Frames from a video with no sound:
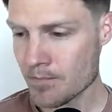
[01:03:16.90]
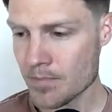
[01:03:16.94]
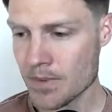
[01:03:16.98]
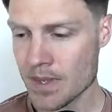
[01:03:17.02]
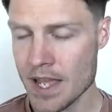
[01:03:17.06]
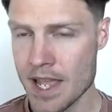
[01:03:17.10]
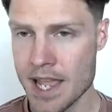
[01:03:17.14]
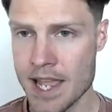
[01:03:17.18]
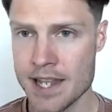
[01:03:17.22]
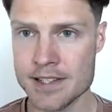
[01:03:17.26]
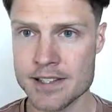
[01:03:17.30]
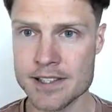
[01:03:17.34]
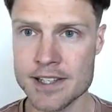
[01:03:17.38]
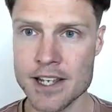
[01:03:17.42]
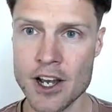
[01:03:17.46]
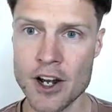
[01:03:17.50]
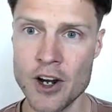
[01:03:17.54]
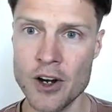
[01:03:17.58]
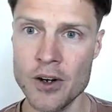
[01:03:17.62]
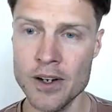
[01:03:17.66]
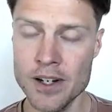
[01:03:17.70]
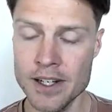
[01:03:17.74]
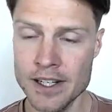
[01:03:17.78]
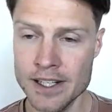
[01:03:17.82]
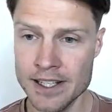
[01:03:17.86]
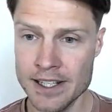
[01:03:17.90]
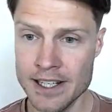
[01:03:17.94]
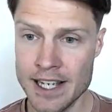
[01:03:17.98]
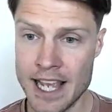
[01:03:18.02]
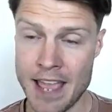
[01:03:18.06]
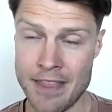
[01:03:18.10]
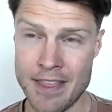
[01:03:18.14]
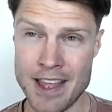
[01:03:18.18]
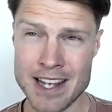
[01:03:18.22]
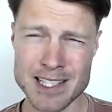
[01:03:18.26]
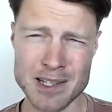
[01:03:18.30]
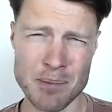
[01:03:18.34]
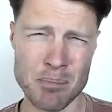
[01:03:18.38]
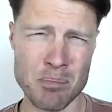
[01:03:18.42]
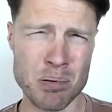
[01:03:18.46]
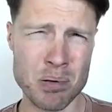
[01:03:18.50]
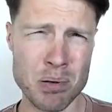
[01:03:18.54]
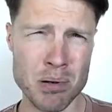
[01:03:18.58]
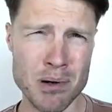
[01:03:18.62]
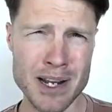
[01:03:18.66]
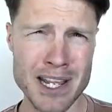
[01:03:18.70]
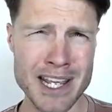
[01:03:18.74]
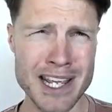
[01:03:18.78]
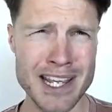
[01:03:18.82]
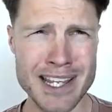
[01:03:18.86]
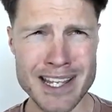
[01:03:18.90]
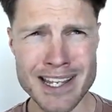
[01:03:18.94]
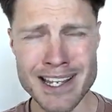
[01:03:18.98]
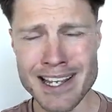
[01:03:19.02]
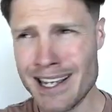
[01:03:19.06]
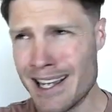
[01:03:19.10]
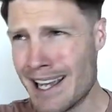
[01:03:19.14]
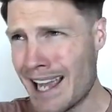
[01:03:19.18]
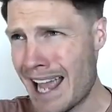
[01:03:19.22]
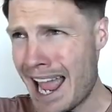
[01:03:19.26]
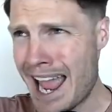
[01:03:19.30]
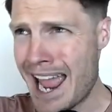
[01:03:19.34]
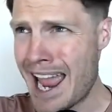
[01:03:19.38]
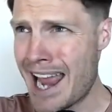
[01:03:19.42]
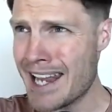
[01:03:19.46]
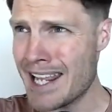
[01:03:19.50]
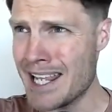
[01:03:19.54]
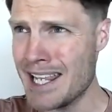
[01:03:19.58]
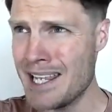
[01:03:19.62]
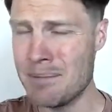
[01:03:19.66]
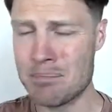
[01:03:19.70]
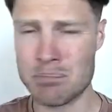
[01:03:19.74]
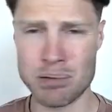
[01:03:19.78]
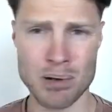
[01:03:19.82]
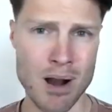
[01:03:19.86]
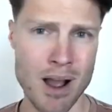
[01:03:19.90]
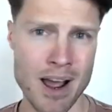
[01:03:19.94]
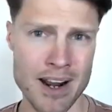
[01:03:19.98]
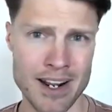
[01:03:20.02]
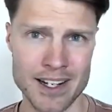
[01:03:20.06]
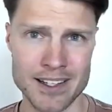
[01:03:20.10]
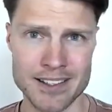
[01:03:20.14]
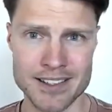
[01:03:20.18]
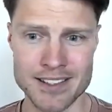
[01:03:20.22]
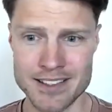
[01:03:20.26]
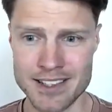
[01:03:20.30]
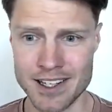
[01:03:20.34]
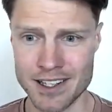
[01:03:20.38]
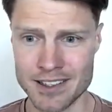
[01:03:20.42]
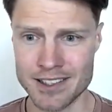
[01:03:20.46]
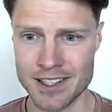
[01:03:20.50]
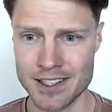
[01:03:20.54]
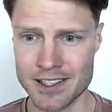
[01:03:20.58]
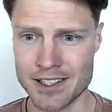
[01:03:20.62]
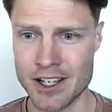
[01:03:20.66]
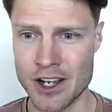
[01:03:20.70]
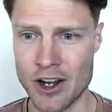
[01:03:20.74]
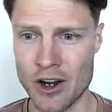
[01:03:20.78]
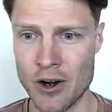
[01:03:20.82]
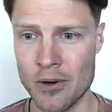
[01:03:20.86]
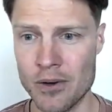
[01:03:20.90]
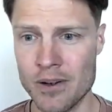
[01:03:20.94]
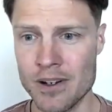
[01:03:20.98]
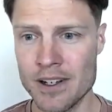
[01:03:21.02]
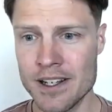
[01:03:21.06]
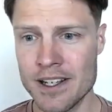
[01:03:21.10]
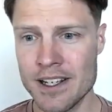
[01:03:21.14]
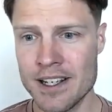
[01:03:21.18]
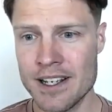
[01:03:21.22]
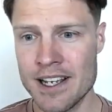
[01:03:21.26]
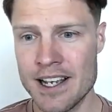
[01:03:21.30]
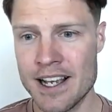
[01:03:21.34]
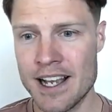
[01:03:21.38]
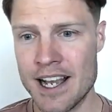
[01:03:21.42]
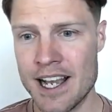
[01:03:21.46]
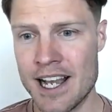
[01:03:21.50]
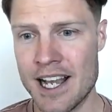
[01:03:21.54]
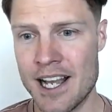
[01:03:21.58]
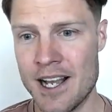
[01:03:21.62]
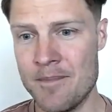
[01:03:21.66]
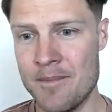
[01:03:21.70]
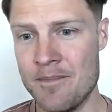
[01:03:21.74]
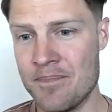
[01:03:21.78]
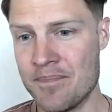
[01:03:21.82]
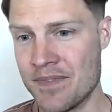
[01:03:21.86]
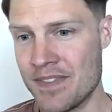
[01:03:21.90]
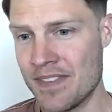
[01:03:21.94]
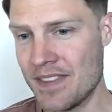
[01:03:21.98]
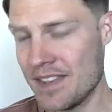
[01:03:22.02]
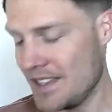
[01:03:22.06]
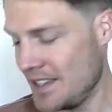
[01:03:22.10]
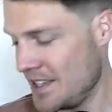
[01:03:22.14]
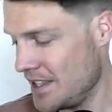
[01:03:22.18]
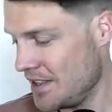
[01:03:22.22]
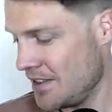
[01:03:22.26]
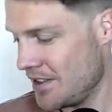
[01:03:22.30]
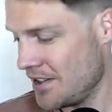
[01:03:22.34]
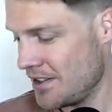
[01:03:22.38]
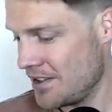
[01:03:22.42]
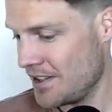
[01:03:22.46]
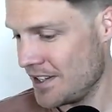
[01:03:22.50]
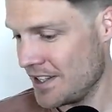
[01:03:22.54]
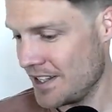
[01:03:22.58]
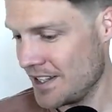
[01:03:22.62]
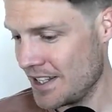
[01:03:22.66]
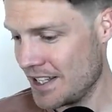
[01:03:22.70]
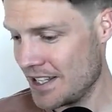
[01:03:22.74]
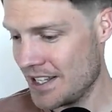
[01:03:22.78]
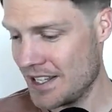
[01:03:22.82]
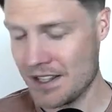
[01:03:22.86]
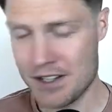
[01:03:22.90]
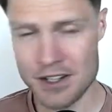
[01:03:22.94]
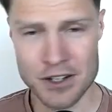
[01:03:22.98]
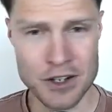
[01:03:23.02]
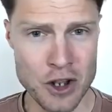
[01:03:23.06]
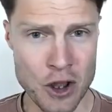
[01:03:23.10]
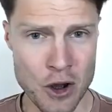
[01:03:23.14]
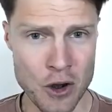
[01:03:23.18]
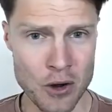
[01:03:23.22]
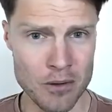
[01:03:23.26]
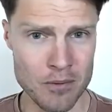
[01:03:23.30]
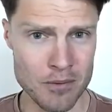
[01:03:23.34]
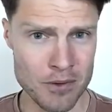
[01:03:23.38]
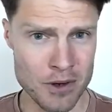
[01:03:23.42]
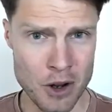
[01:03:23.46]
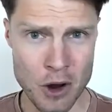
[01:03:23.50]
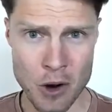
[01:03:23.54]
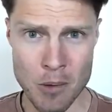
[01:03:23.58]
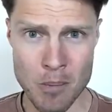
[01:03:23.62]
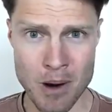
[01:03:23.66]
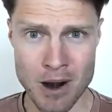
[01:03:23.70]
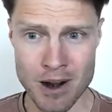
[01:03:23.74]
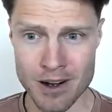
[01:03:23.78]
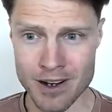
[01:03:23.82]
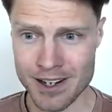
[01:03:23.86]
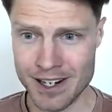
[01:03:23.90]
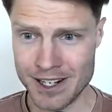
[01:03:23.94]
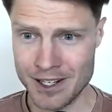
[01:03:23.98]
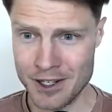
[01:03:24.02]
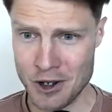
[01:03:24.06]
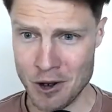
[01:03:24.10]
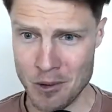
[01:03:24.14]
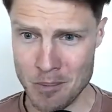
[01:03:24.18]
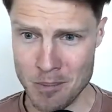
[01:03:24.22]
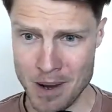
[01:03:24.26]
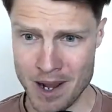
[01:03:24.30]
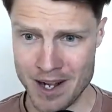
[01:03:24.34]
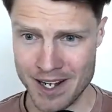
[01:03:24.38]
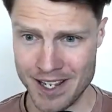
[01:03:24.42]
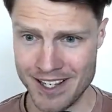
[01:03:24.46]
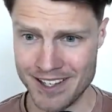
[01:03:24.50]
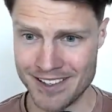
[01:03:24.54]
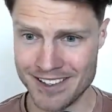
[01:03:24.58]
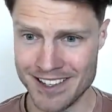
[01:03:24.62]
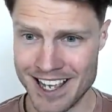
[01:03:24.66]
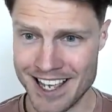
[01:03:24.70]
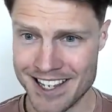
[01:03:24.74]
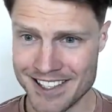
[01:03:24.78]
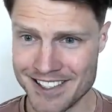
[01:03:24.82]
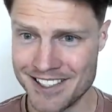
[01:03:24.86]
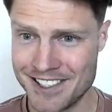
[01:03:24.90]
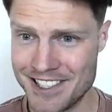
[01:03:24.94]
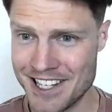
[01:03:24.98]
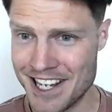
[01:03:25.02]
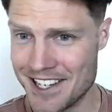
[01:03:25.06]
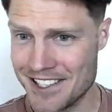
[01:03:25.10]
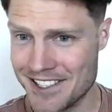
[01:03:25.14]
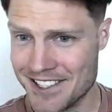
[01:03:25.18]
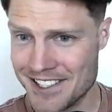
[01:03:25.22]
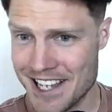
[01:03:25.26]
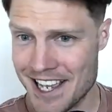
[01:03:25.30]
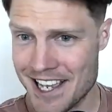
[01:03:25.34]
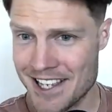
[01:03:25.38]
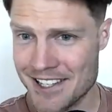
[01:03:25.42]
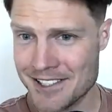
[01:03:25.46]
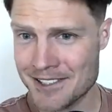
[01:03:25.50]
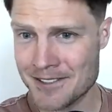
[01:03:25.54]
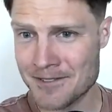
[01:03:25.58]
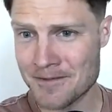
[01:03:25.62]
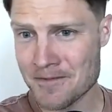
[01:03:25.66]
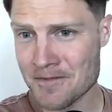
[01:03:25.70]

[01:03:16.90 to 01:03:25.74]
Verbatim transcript: And so, and that's a pretty heady product, DuckDuckGo. There, no marketing, no money, as Jed says.